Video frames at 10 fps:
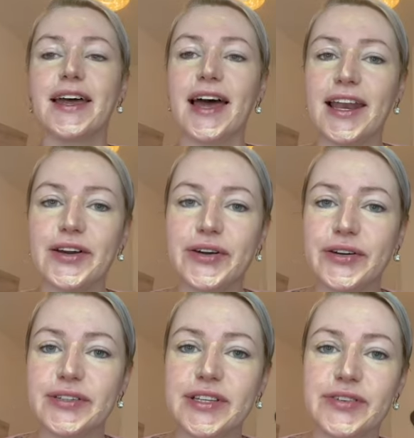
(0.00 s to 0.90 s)

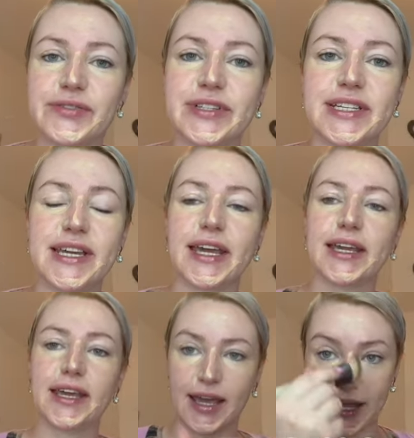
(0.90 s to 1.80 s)
Hello, so
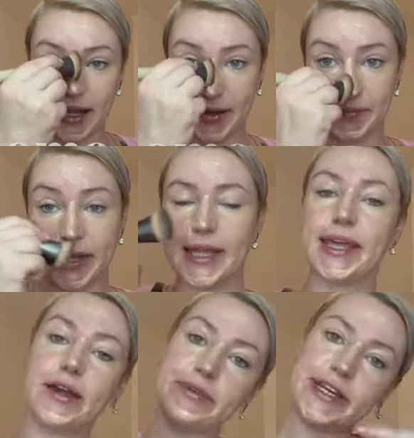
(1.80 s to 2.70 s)
today
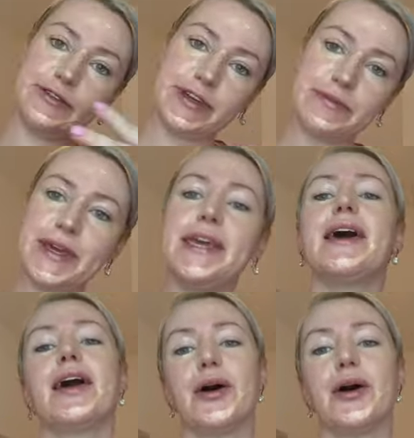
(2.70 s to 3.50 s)
get ready with me,